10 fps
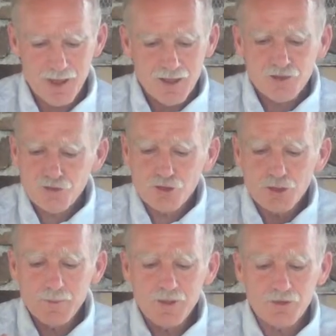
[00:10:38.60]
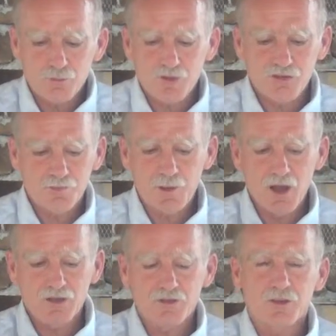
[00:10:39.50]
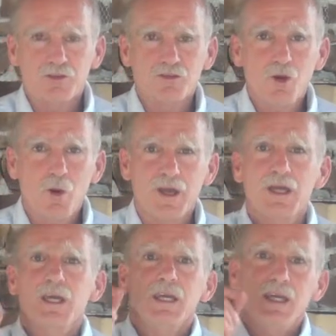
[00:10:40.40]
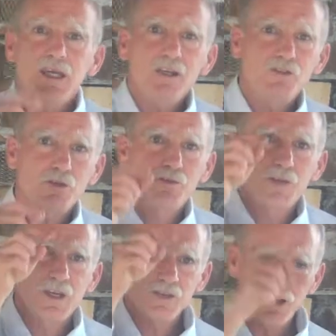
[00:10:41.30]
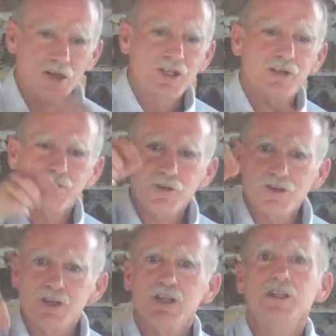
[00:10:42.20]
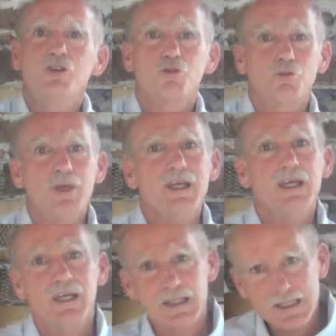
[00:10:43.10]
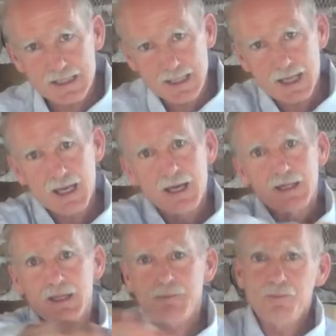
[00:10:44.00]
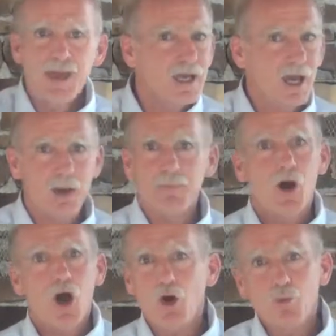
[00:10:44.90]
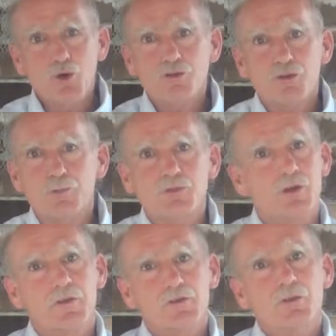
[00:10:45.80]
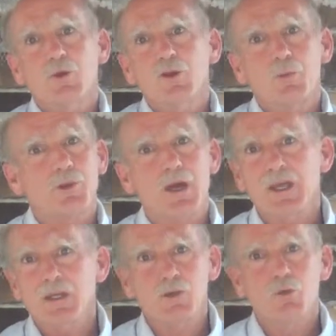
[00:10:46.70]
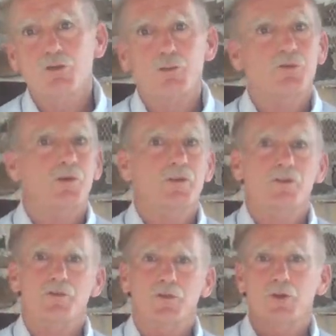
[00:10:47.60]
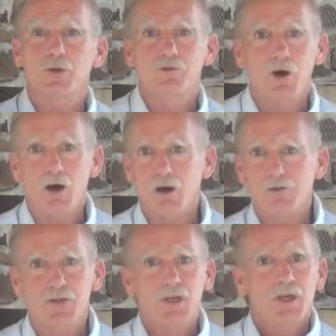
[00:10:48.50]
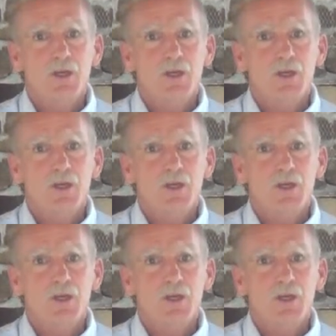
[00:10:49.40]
Sermons, responses, so on. Each of these are different ingredients that make up a worship service. And when you're planning a worship service, or if you're involved